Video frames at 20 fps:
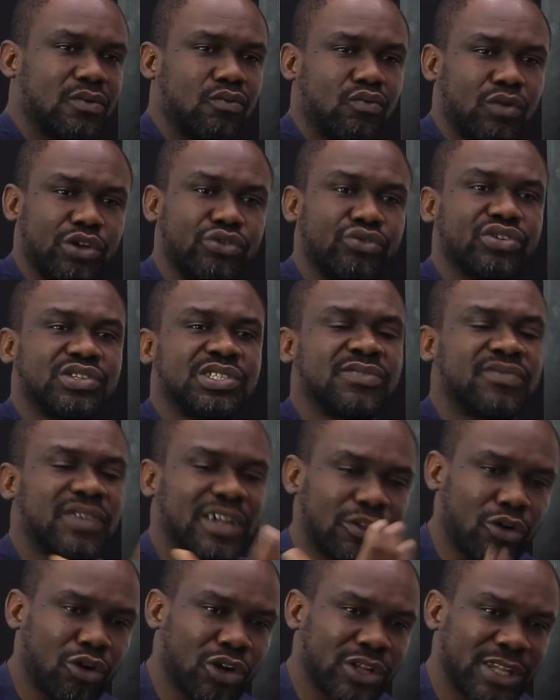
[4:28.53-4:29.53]
When you receive
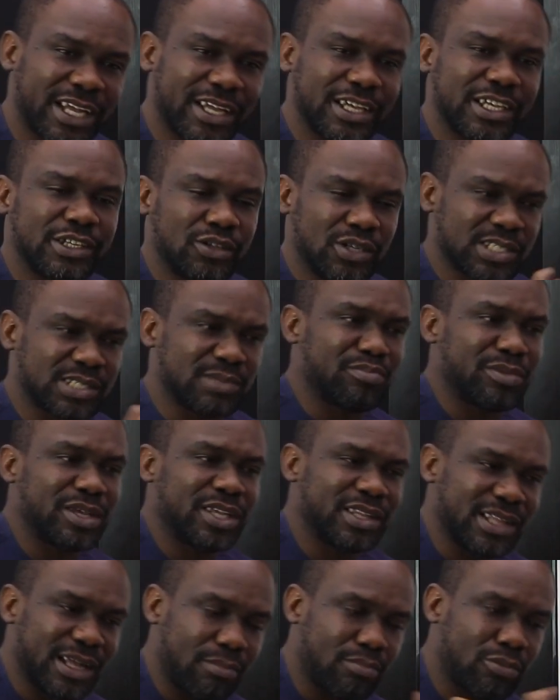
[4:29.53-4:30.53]
an order, it doesn't
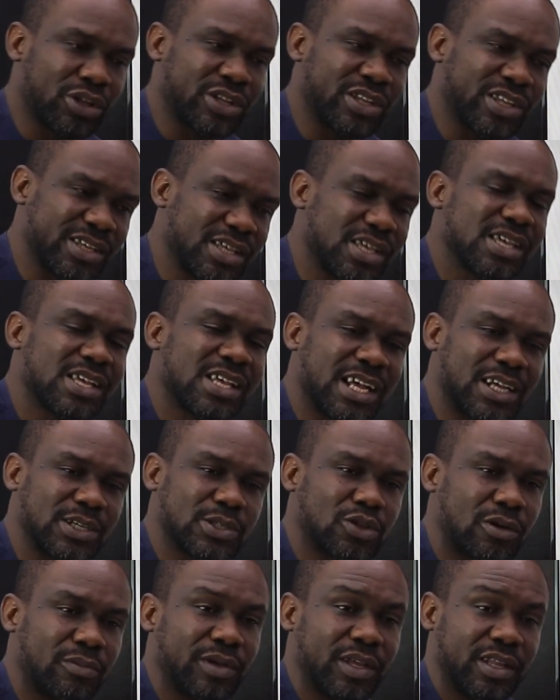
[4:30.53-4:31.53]
mean that money
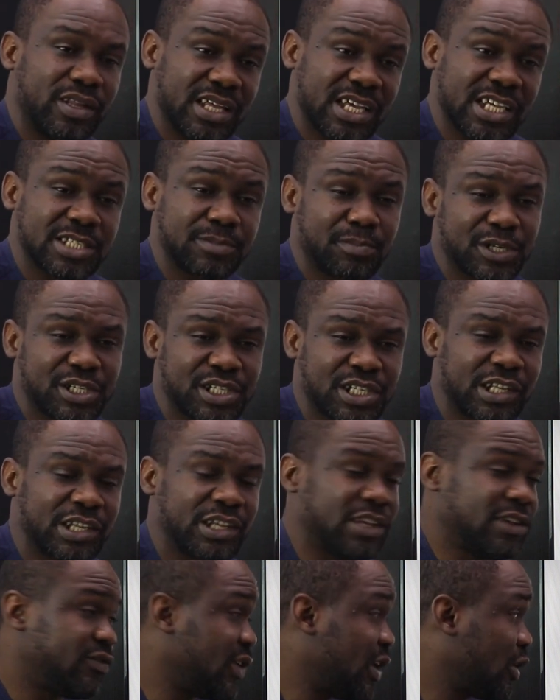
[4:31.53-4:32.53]
has come in, especially
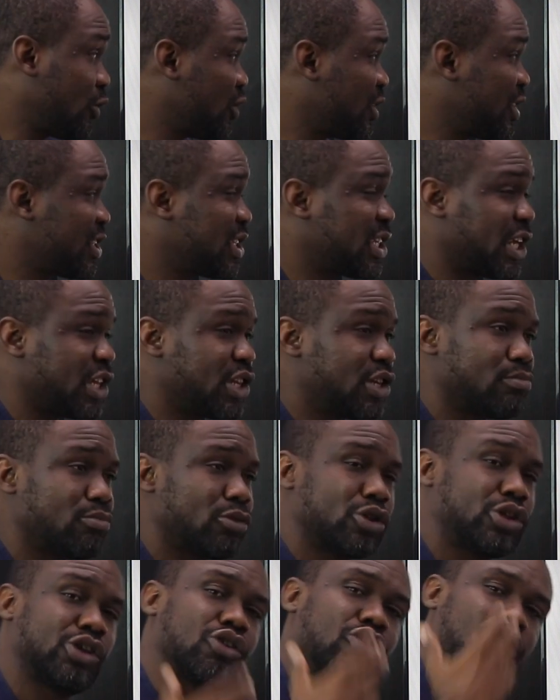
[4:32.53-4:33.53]
if you're not charging
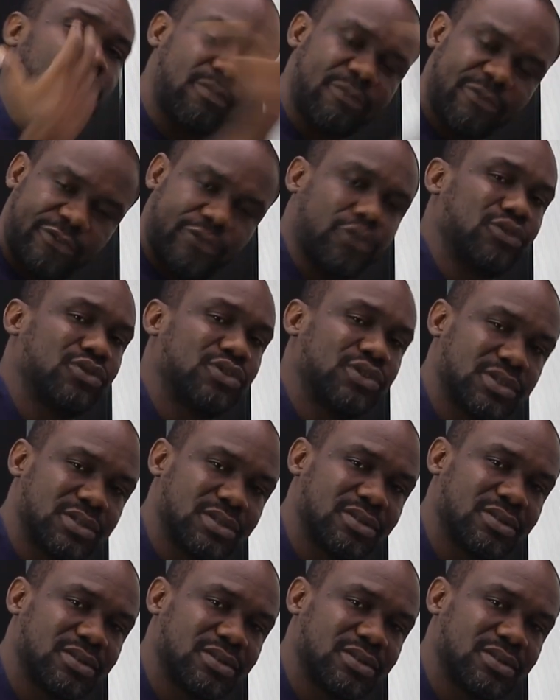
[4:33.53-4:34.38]
money upfront.